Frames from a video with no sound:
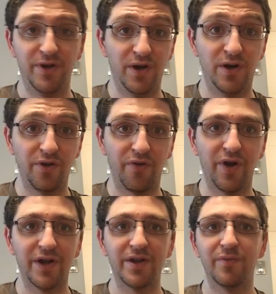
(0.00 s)
all
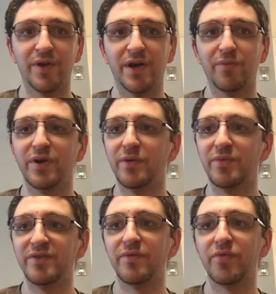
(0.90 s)
correct and I'm not putting a
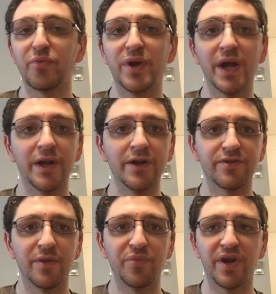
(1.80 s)
piece of 380 or
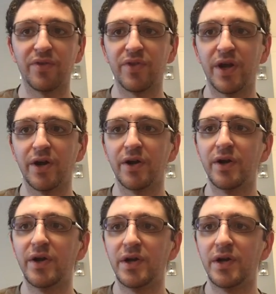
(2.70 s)
something in there.